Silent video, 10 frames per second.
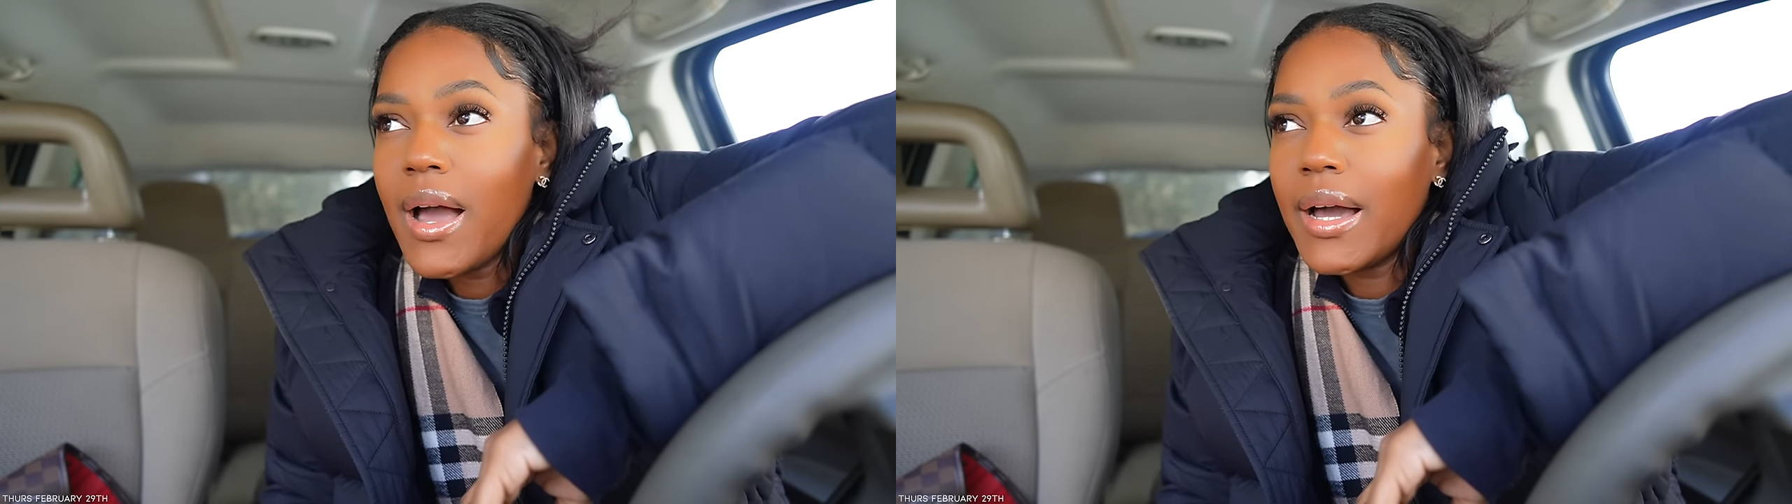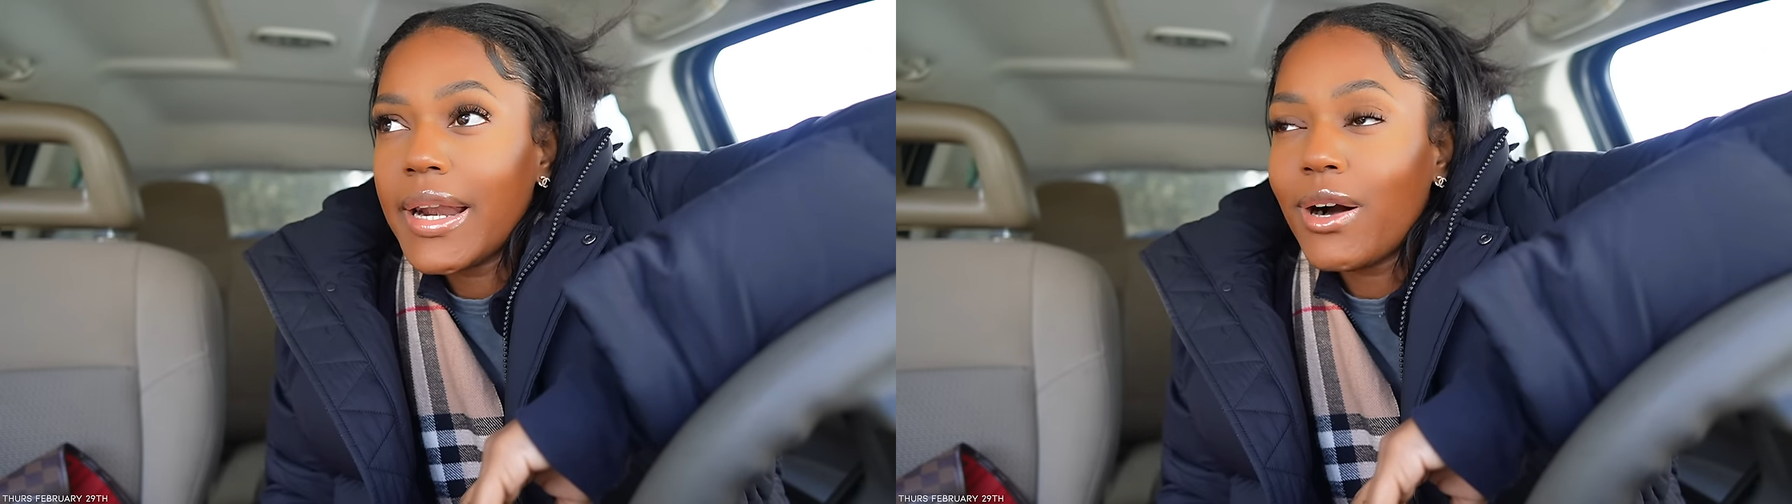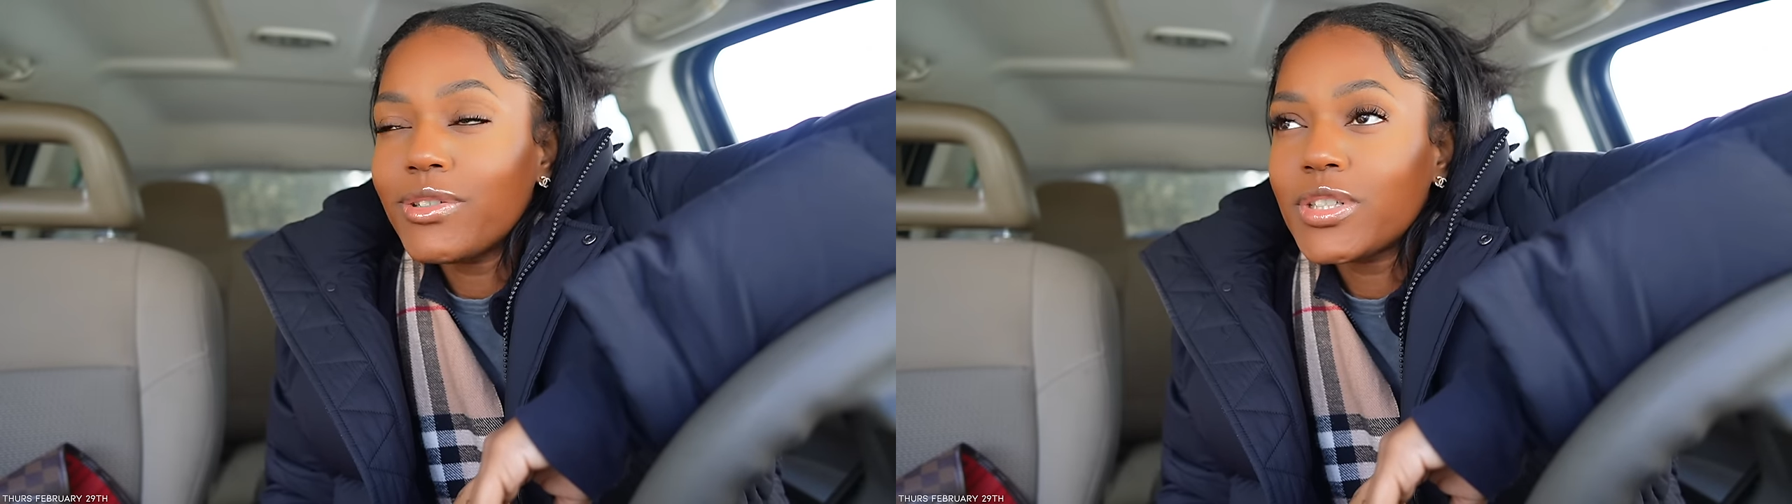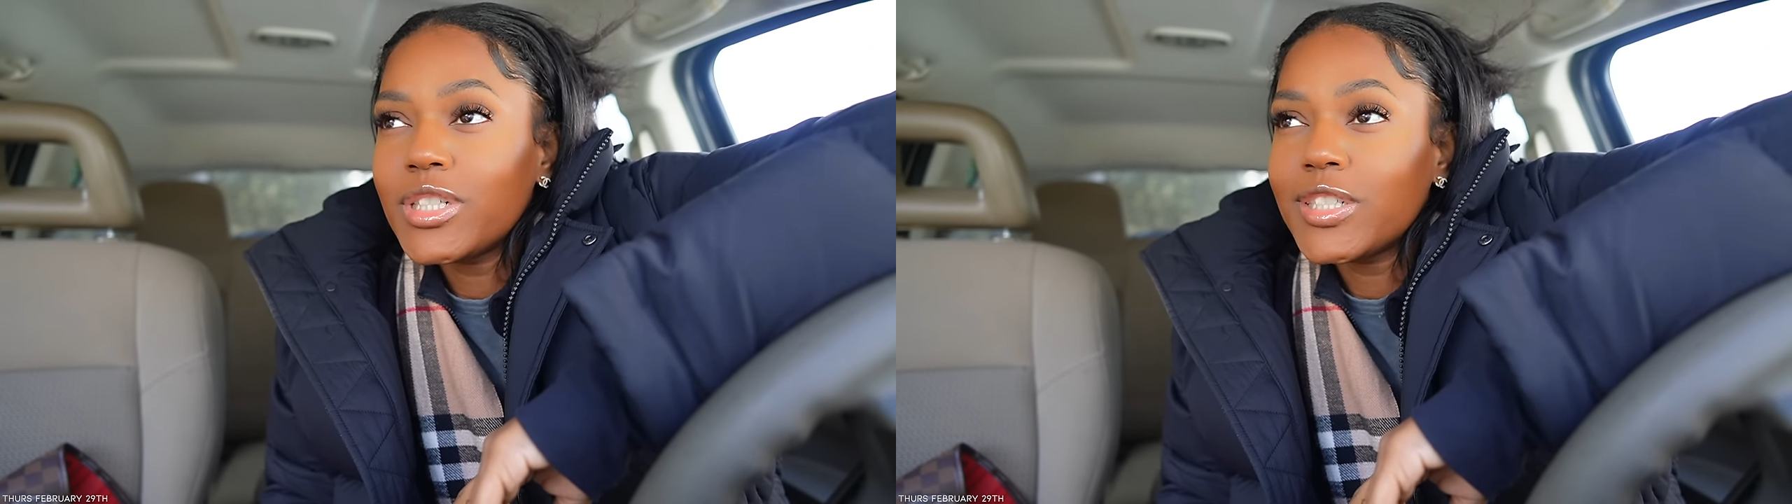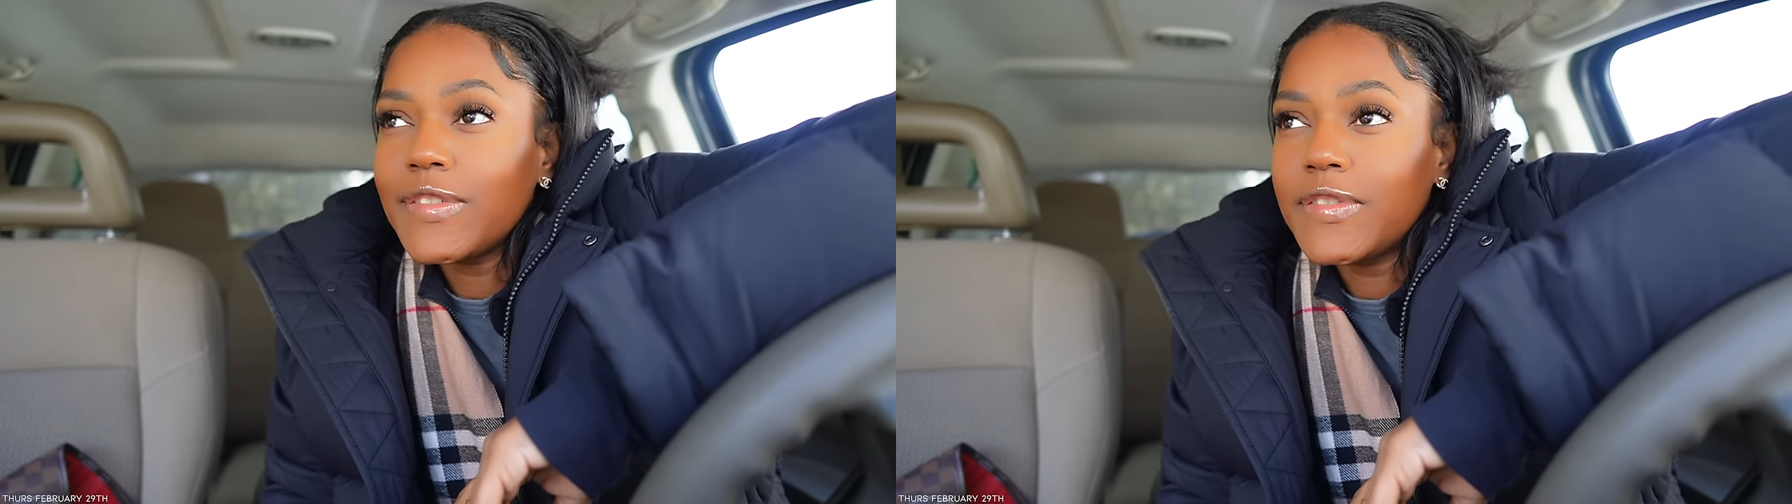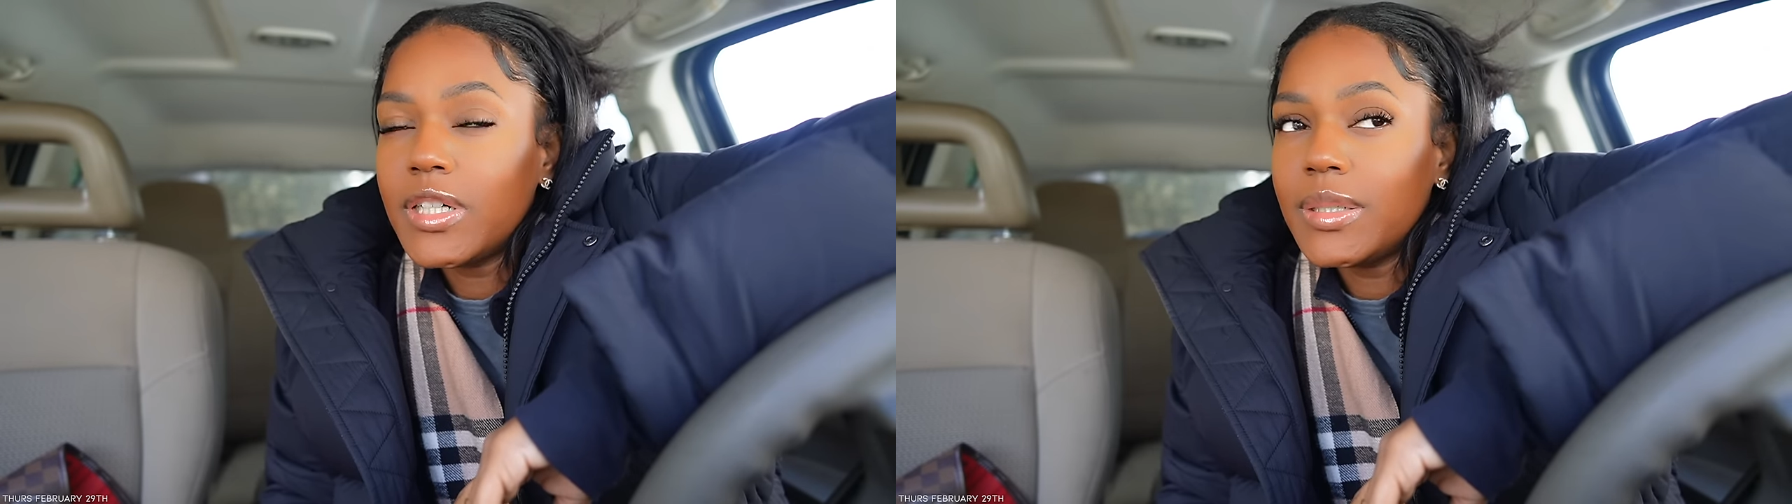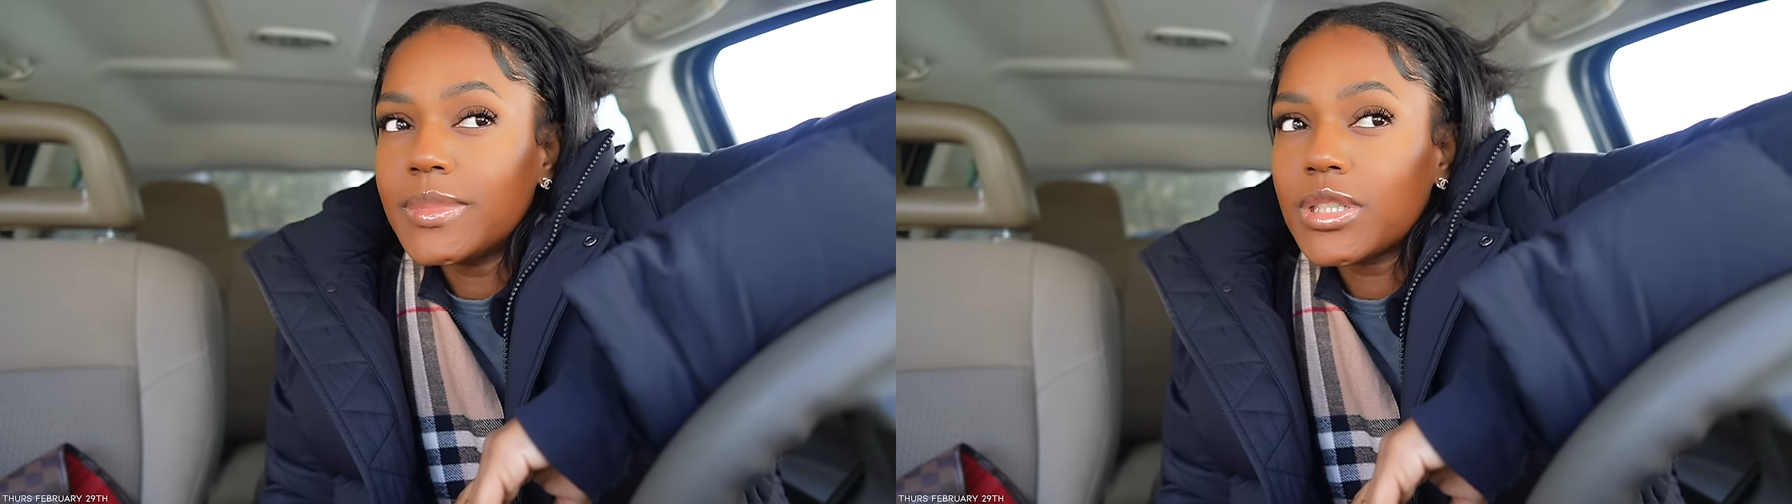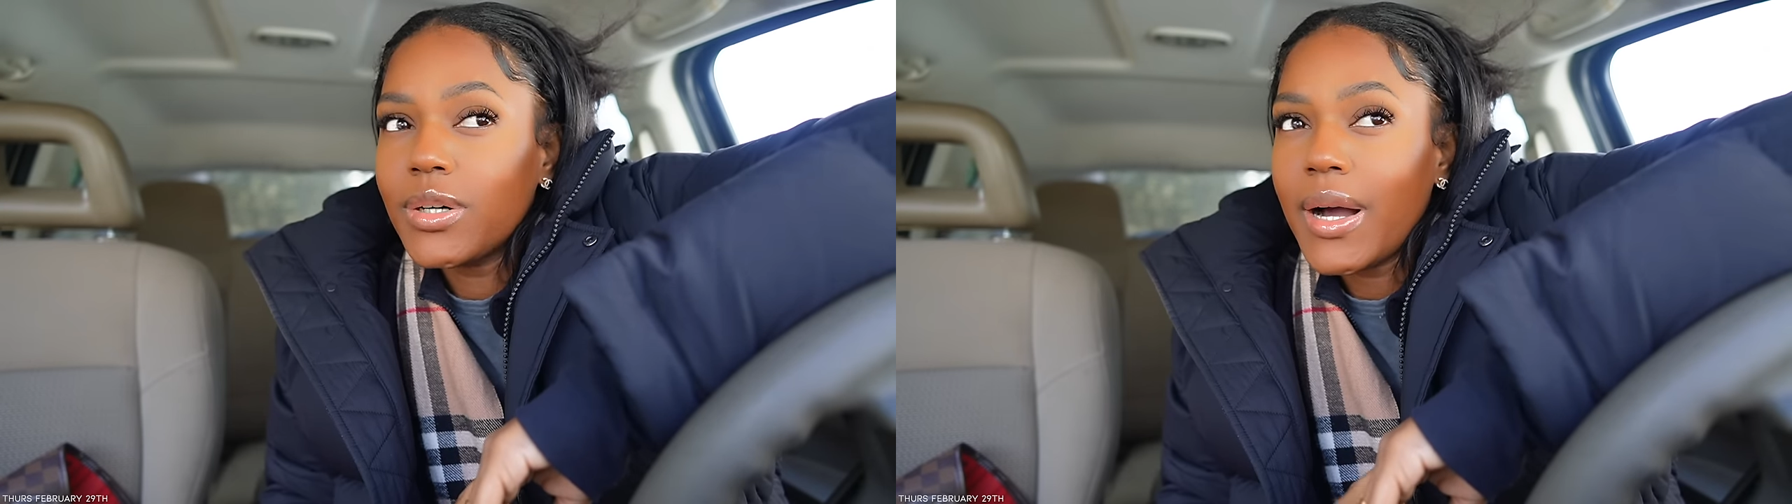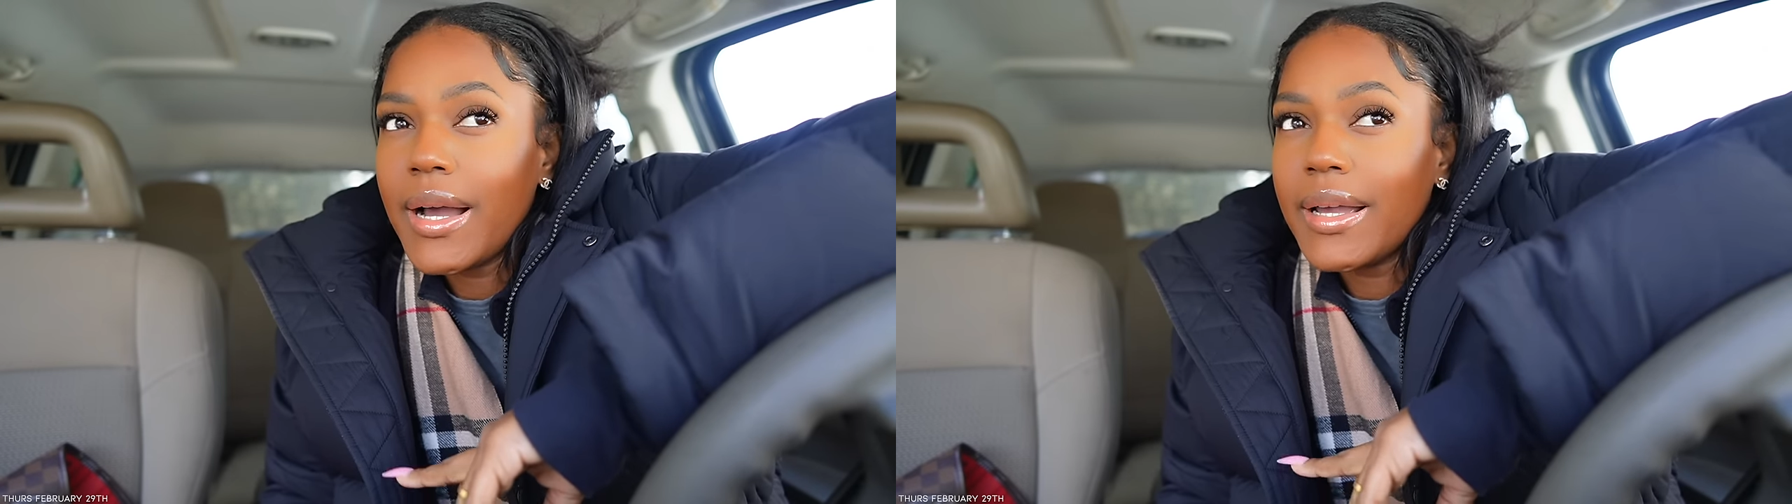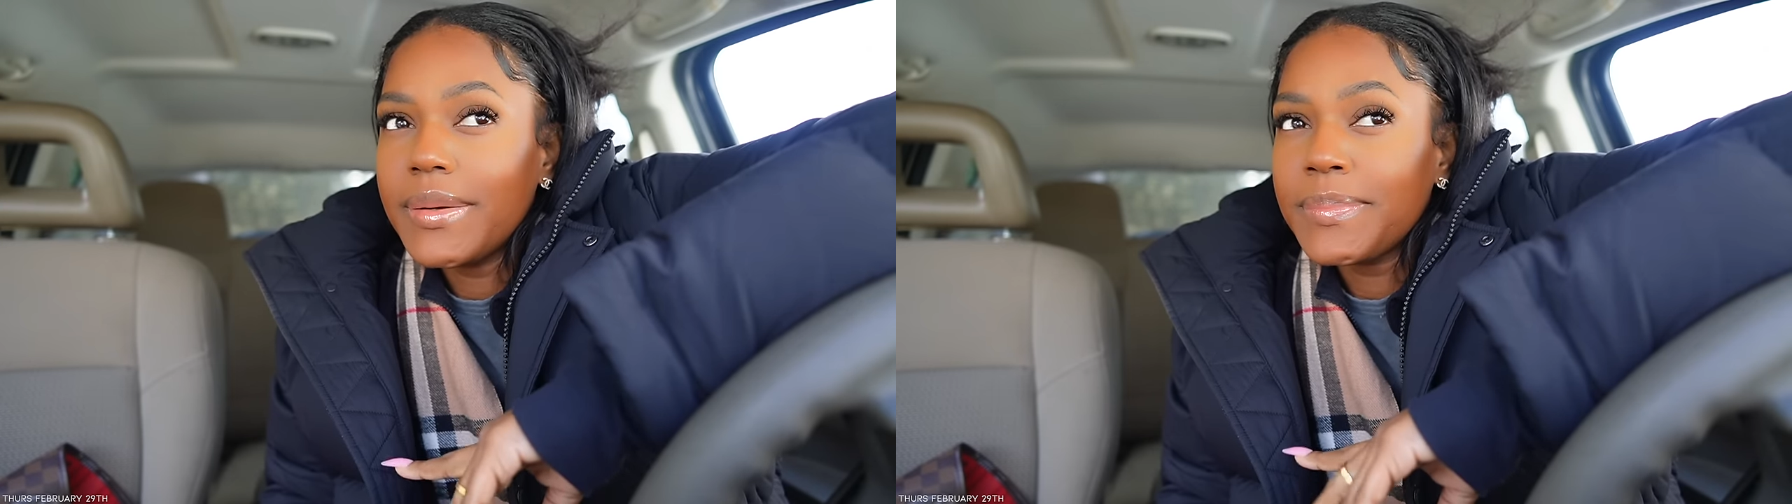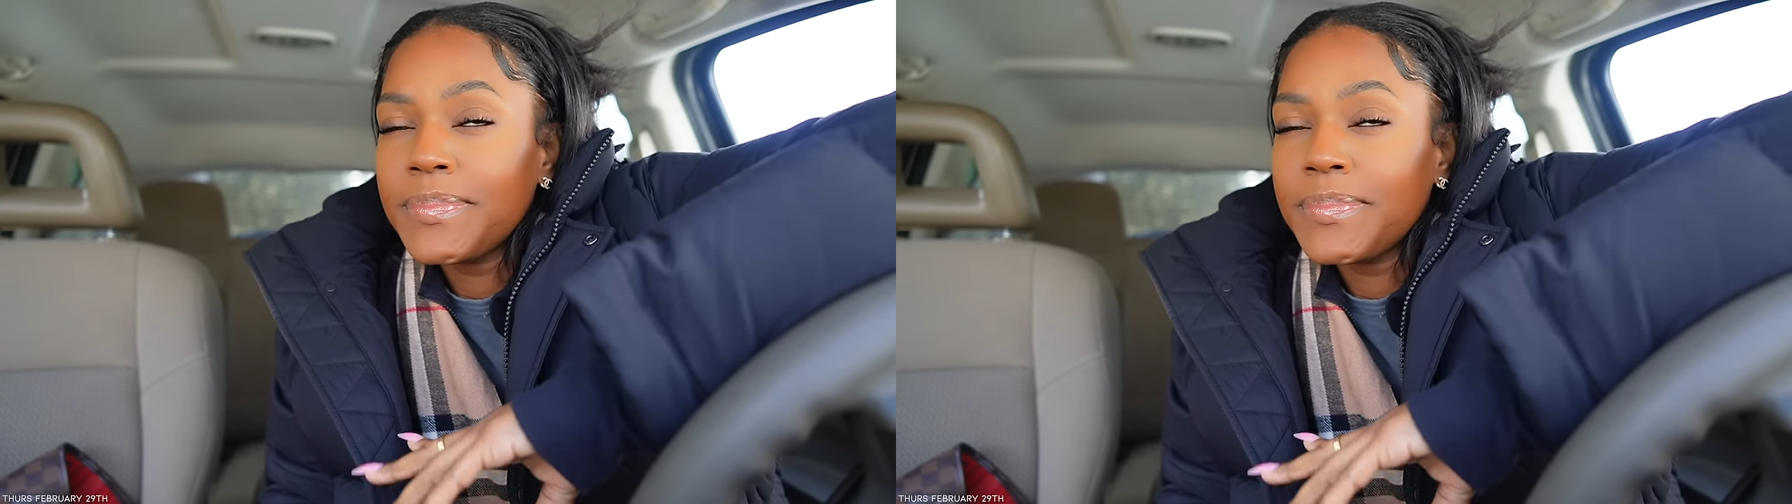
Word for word: and I also need to film, so I